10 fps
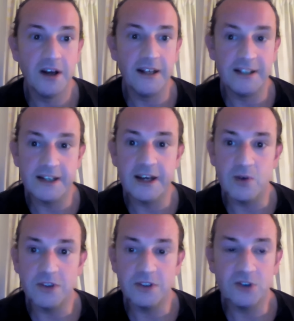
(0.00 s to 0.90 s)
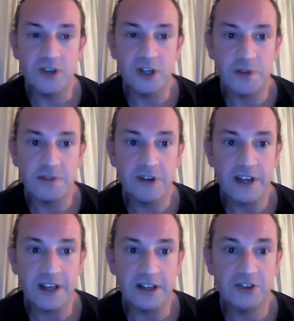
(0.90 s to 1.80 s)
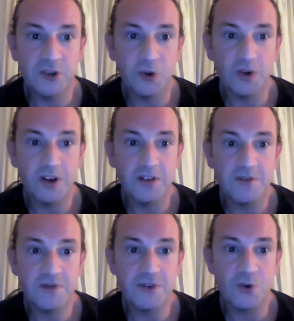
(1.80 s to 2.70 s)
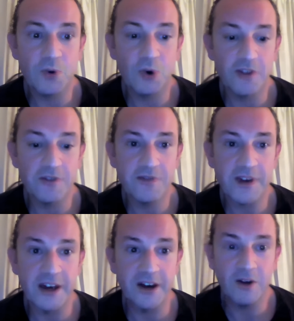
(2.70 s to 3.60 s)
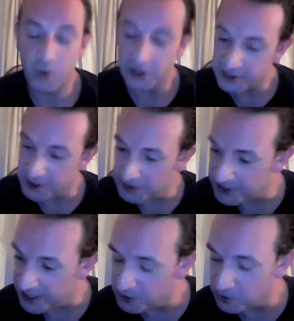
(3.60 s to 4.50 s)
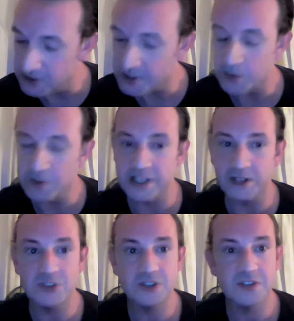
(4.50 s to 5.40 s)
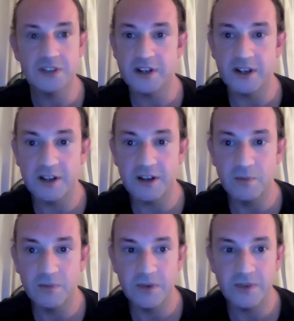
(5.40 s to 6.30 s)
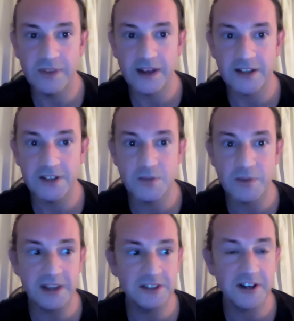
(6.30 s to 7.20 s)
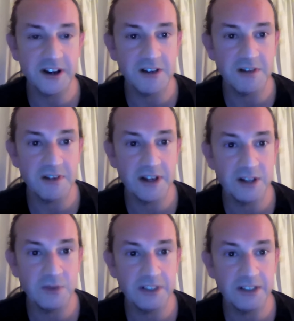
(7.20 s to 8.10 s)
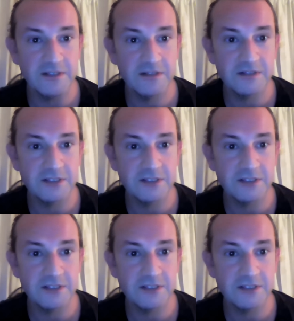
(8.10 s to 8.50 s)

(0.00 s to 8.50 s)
And yeah, it was incredibly freeing. So through all of the fear, once it was said, once it was out, uh, um, that is the biggest high I've ever had in my life.